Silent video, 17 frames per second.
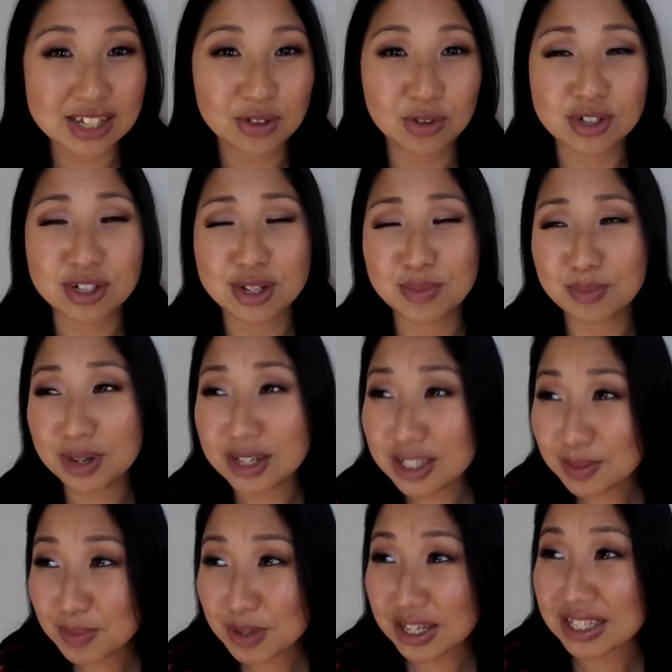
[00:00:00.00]
or she
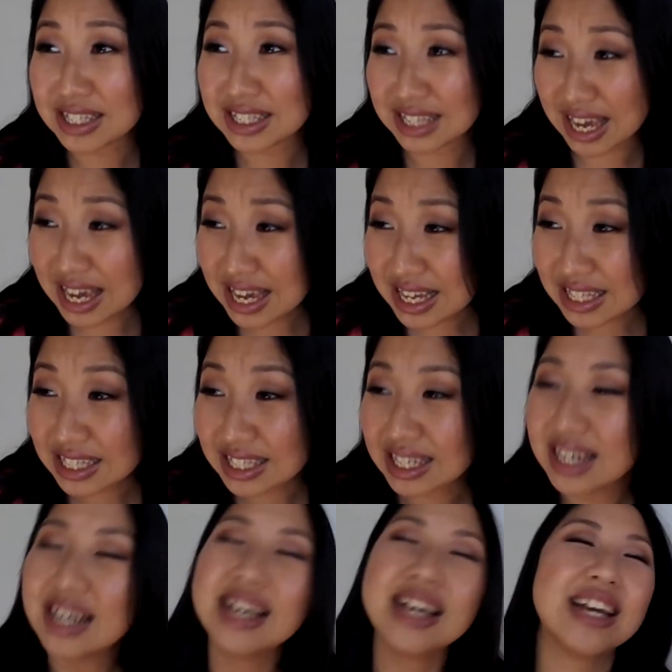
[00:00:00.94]
must be a saint
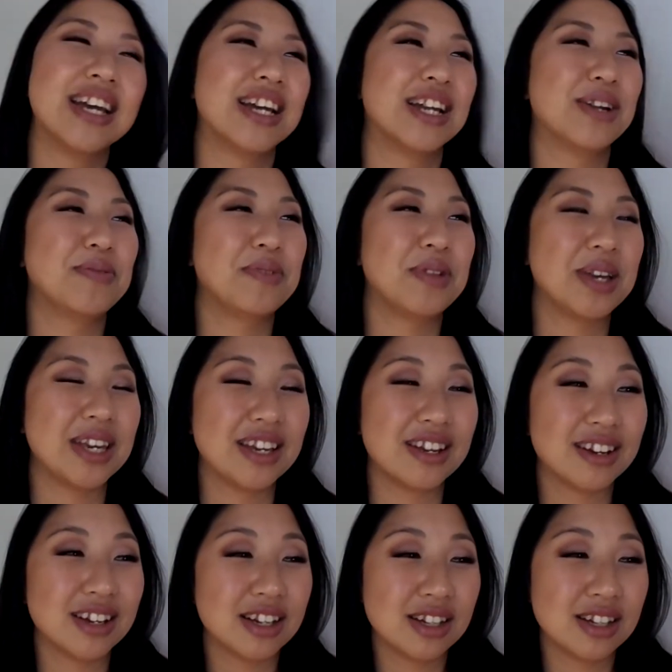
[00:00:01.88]
and i'm like